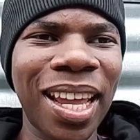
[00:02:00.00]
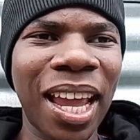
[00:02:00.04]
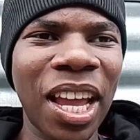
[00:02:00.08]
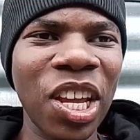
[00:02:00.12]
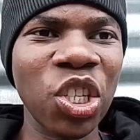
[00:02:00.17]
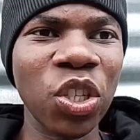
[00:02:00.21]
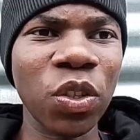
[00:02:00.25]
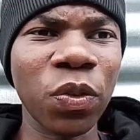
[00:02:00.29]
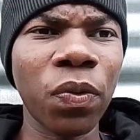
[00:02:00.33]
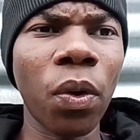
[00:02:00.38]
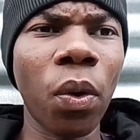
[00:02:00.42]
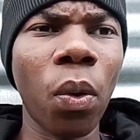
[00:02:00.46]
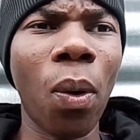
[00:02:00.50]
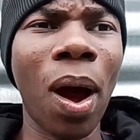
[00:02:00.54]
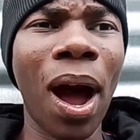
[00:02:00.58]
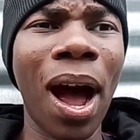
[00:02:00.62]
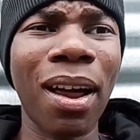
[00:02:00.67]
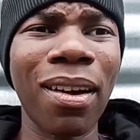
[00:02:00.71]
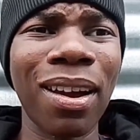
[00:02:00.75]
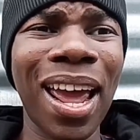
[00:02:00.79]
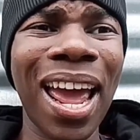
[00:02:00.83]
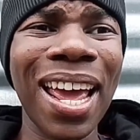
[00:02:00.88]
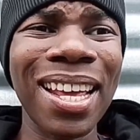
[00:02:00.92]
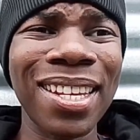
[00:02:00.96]
stages for a
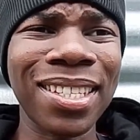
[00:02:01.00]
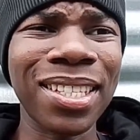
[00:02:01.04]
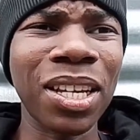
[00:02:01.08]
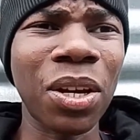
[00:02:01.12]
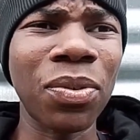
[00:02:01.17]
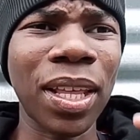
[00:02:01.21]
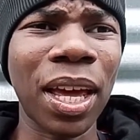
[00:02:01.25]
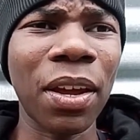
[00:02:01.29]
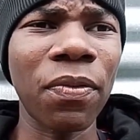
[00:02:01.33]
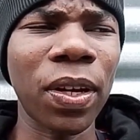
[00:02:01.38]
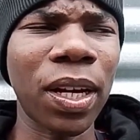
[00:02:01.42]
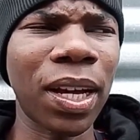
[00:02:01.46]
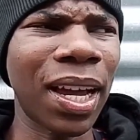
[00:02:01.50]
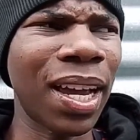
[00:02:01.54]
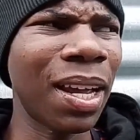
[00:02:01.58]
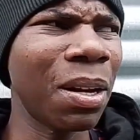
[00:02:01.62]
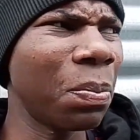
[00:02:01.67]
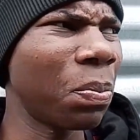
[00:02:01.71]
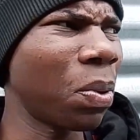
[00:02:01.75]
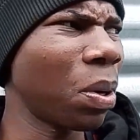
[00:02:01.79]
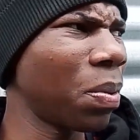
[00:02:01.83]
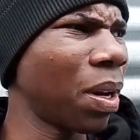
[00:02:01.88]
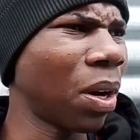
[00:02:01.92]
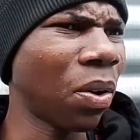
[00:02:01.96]
while as South Africa
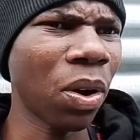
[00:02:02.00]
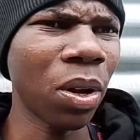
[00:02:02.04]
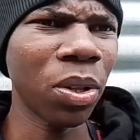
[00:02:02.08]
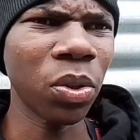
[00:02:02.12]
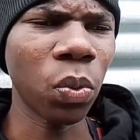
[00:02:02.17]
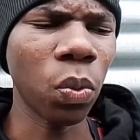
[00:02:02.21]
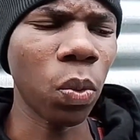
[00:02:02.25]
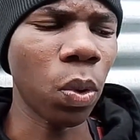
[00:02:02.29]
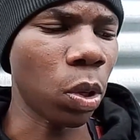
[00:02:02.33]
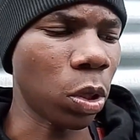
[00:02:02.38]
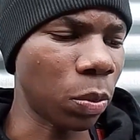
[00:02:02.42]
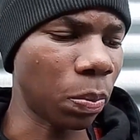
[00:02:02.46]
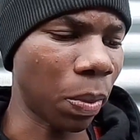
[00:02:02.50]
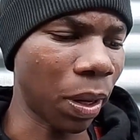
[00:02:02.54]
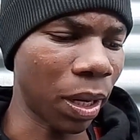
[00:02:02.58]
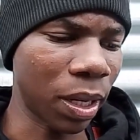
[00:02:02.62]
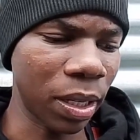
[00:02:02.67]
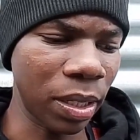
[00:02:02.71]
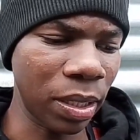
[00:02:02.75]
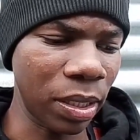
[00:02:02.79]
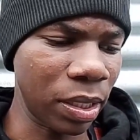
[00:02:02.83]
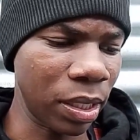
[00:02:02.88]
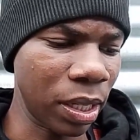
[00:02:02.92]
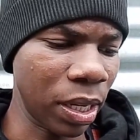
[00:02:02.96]
and probably around the world. But
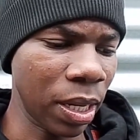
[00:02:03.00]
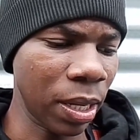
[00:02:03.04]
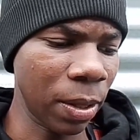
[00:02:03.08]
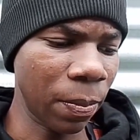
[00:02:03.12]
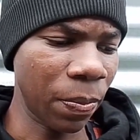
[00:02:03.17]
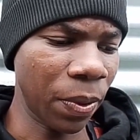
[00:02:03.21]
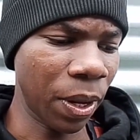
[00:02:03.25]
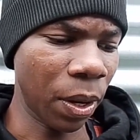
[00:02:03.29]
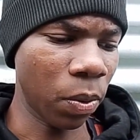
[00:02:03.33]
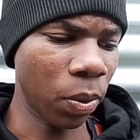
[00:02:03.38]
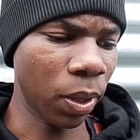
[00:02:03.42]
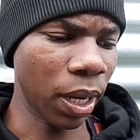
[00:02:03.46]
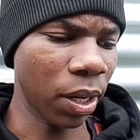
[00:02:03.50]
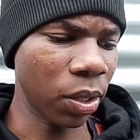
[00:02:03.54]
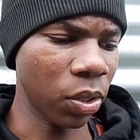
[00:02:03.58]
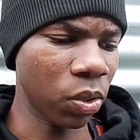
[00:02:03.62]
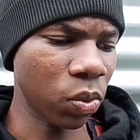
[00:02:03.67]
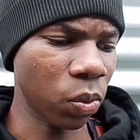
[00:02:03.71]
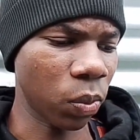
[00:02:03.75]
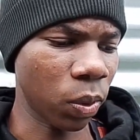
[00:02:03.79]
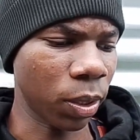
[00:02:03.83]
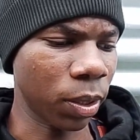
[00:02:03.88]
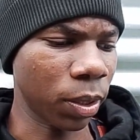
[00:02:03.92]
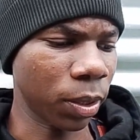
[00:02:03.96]
it's, yeah, we'll get
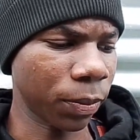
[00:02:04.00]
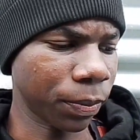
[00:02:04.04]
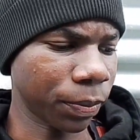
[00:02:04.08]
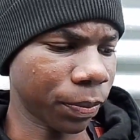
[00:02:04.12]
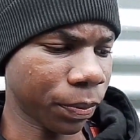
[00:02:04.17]
into it.